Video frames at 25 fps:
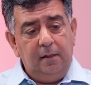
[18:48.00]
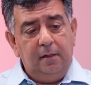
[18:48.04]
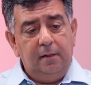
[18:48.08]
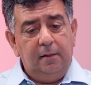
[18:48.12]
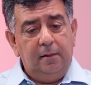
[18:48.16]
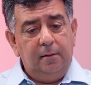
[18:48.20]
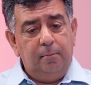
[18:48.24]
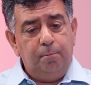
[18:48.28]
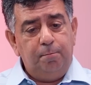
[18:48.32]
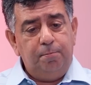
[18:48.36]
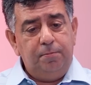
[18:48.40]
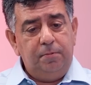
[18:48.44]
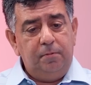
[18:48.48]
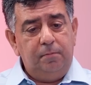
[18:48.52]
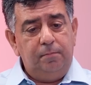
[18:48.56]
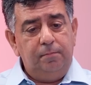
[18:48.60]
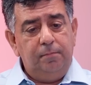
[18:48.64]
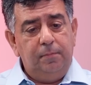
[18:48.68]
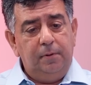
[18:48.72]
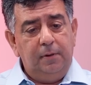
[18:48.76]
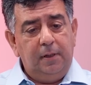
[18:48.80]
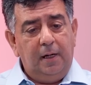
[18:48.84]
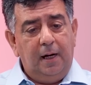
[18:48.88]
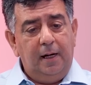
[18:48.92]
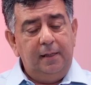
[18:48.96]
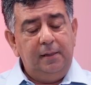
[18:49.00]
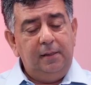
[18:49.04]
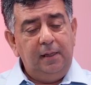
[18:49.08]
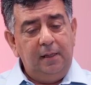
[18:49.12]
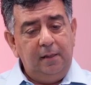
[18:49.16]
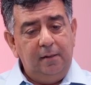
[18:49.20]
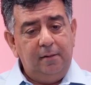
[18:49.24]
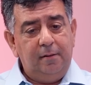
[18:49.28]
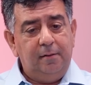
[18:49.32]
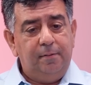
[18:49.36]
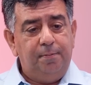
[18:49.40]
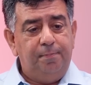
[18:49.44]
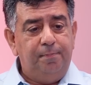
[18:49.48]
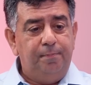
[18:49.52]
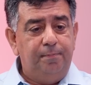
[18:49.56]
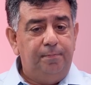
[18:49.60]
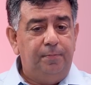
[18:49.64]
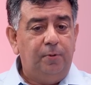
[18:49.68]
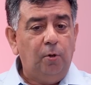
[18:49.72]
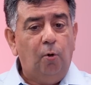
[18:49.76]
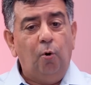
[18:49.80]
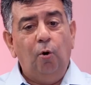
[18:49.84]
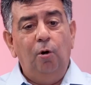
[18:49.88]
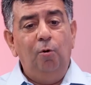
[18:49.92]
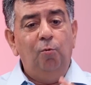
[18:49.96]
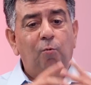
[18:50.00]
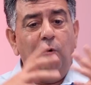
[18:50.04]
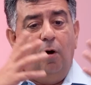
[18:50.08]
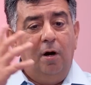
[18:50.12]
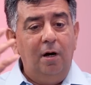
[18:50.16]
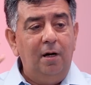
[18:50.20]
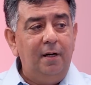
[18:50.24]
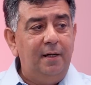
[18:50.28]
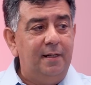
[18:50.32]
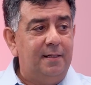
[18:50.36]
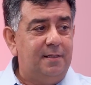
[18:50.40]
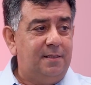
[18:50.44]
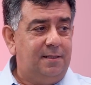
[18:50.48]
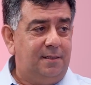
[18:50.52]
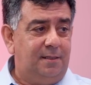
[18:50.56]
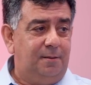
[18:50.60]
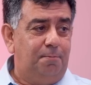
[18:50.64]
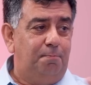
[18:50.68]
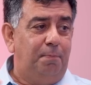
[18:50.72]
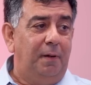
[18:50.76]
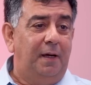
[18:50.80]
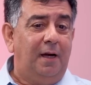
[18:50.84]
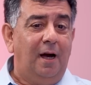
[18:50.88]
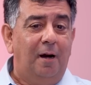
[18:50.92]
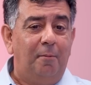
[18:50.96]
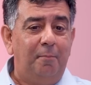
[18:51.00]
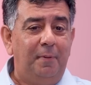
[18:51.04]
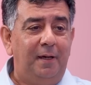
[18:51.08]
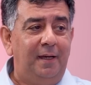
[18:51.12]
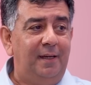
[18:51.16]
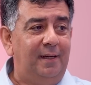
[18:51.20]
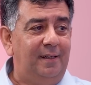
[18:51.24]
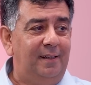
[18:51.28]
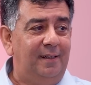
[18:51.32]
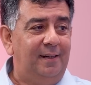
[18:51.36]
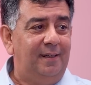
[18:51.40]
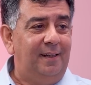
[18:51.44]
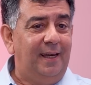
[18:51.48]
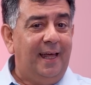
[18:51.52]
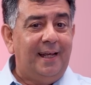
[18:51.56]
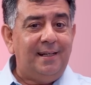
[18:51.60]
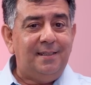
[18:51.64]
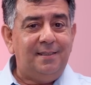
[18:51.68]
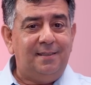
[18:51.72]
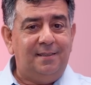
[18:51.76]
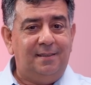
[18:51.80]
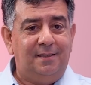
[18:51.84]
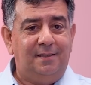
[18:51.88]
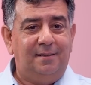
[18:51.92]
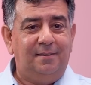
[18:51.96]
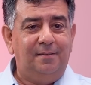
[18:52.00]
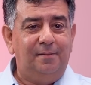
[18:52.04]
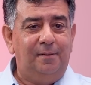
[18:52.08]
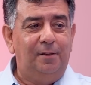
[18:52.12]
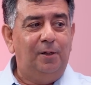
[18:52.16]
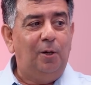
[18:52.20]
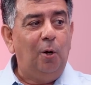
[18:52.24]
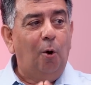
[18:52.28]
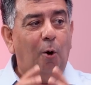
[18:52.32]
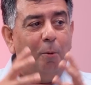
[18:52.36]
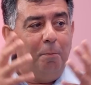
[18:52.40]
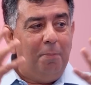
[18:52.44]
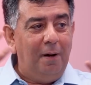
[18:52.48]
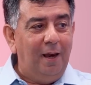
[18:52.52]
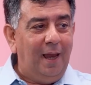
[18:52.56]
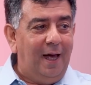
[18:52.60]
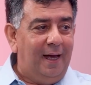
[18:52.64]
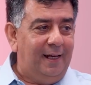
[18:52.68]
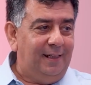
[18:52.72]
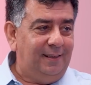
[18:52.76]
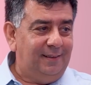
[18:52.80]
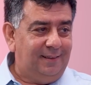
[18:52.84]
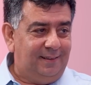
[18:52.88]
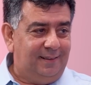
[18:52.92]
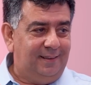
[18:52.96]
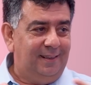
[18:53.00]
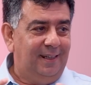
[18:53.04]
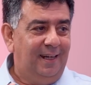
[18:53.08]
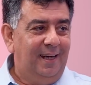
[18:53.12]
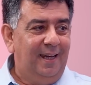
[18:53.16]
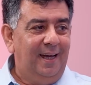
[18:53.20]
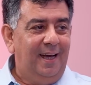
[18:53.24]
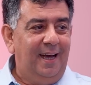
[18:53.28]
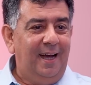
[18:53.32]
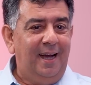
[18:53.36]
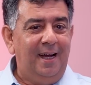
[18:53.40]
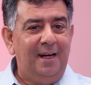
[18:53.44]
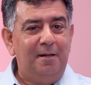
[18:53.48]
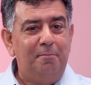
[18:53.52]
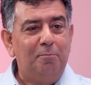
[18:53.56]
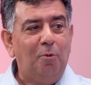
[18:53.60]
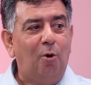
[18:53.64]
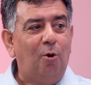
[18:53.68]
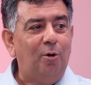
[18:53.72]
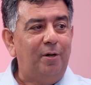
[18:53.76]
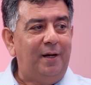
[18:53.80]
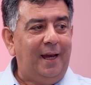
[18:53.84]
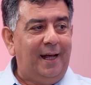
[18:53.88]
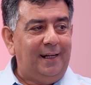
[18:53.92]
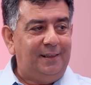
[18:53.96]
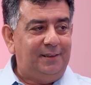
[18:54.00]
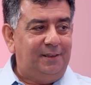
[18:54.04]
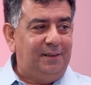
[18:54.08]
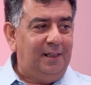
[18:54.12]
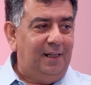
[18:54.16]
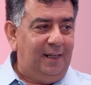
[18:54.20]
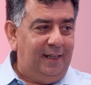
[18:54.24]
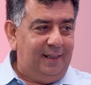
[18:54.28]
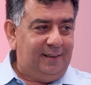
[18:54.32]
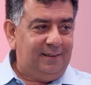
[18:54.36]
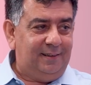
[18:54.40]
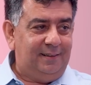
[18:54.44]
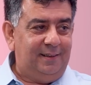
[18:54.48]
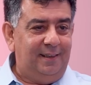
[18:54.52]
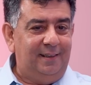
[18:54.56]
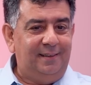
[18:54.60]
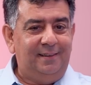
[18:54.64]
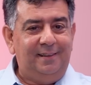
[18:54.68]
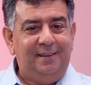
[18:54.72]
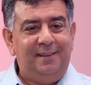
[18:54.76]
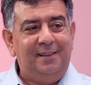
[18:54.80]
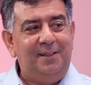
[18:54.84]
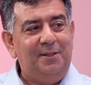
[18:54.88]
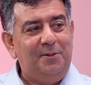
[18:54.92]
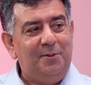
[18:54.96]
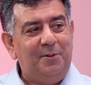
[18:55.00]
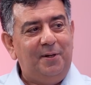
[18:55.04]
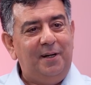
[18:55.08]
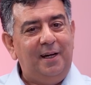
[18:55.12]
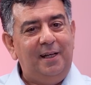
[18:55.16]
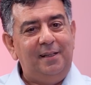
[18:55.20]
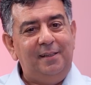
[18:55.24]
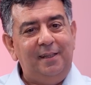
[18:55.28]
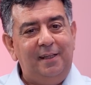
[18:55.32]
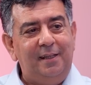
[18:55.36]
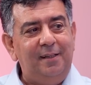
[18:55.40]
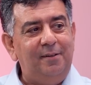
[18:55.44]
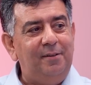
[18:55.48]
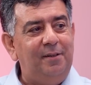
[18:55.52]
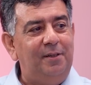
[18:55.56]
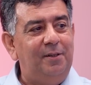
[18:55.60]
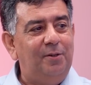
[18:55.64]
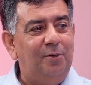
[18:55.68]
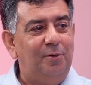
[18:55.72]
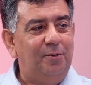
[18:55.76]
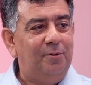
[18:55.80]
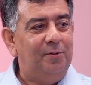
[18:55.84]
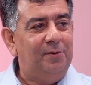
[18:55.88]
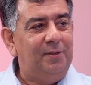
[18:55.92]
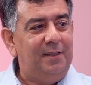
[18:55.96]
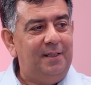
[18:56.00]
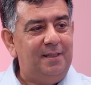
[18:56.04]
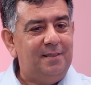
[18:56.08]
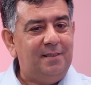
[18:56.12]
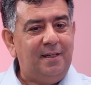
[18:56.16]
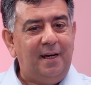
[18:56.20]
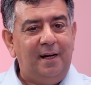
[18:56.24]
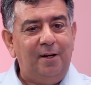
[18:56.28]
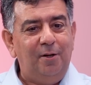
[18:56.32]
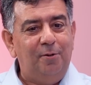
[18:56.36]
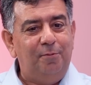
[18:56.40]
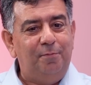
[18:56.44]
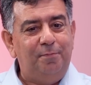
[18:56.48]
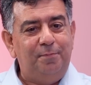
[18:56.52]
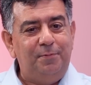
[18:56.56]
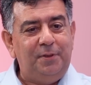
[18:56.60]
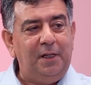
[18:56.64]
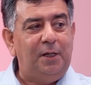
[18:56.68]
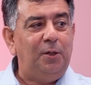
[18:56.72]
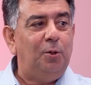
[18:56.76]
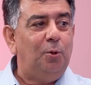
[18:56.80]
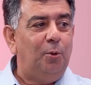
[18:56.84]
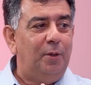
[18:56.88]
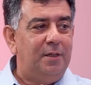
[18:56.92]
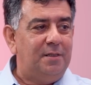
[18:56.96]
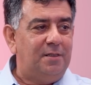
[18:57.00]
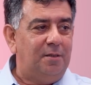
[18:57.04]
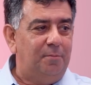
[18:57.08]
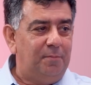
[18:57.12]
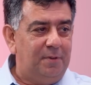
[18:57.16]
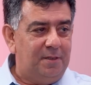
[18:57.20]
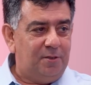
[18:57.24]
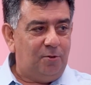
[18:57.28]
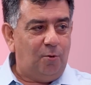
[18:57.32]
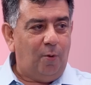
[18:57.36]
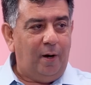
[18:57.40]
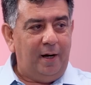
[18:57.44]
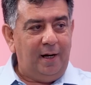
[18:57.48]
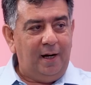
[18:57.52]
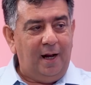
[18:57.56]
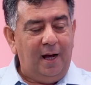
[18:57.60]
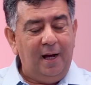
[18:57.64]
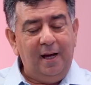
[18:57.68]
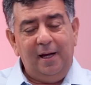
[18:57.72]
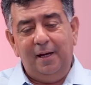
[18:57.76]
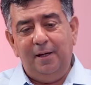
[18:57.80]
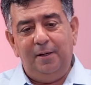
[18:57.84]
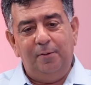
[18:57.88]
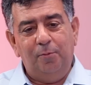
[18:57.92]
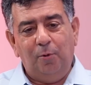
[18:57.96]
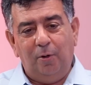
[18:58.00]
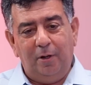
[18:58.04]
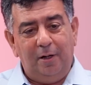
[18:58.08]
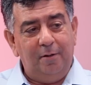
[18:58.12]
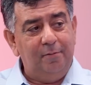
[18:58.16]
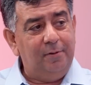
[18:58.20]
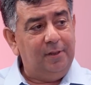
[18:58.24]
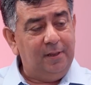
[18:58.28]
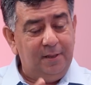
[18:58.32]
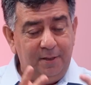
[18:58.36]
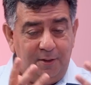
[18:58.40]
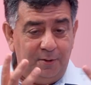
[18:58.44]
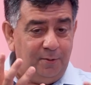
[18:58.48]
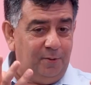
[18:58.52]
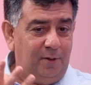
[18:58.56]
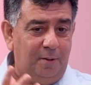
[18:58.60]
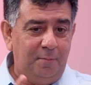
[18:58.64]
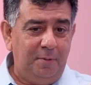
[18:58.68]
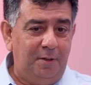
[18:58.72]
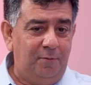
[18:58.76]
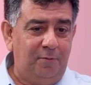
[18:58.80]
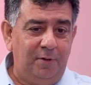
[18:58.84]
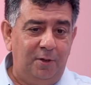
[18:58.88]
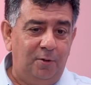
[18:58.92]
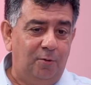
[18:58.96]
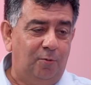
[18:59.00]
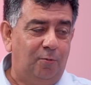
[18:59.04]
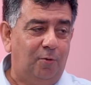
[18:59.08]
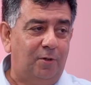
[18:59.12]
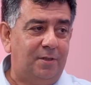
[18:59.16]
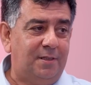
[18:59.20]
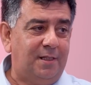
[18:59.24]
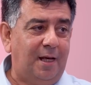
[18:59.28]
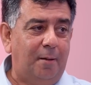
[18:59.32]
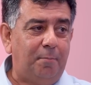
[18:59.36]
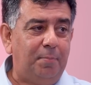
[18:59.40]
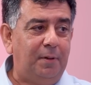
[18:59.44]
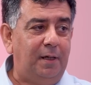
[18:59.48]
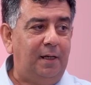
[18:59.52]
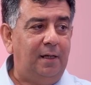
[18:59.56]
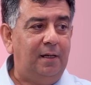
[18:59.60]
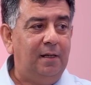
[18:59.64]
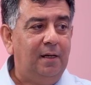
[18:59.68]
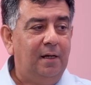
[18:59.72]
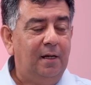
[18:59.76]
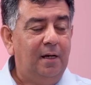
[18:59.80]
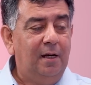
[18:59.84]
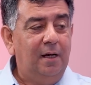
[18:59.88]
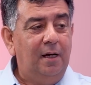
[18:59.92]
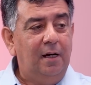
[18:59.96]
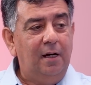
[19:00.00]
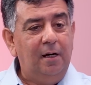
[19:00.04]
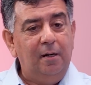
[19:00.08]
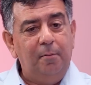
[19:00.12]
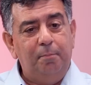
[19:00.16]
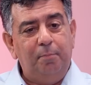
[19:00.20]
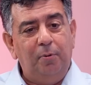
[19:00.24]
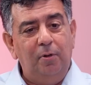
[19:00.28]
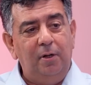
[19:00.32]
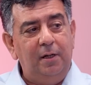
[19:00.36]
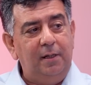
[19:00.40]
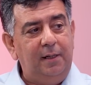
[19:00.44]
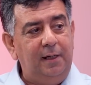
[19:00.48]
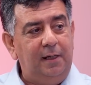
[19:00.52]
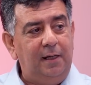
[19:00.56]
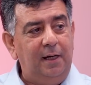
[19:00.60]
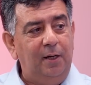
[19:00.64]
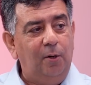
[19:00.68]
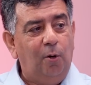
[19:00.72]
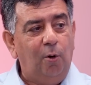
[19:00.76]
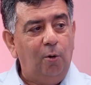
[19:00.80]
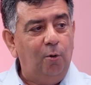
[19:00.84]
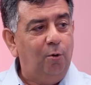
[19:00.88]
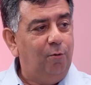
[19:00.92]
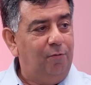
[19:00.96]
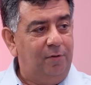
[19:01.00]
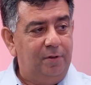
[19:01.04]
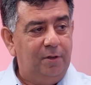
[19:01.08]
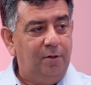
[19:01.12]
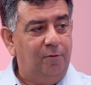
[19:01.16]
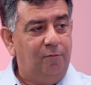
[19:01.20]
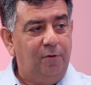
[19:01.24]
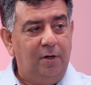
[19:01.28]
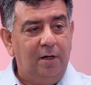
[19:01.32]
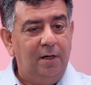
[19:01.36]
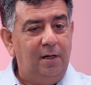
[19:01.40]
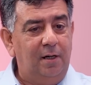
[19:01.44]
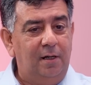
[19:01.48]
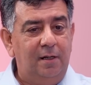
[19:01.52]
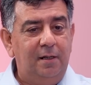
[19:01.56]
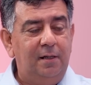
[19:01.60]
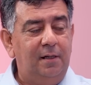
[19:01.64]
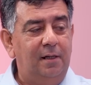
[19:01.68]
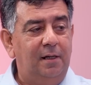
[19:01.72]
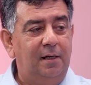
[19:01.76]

I think the whole world is becoming less globalized and more nationalistic, and I think, these kind of jingoism is quite high, whatever, I mean, we know what's happening politically all over the world.